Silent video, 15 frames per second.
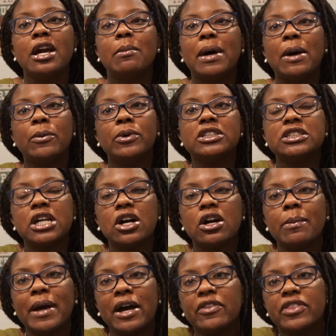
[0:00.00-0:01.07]
but I want to talk
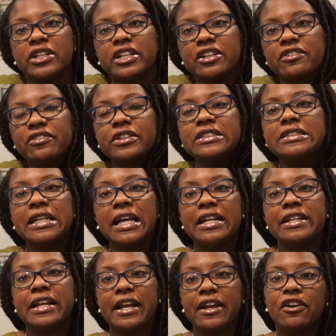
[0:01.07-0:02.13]
about the difference
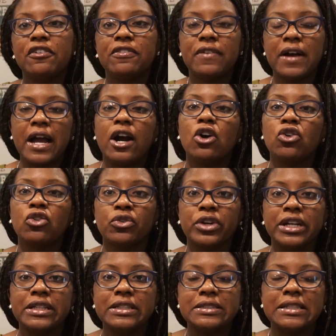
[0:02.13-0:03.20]
in nail file
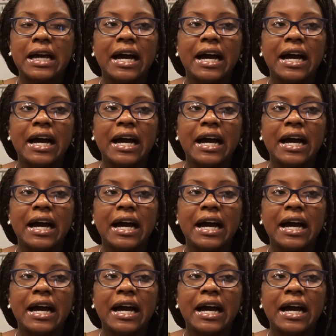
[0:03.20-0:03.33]
grits.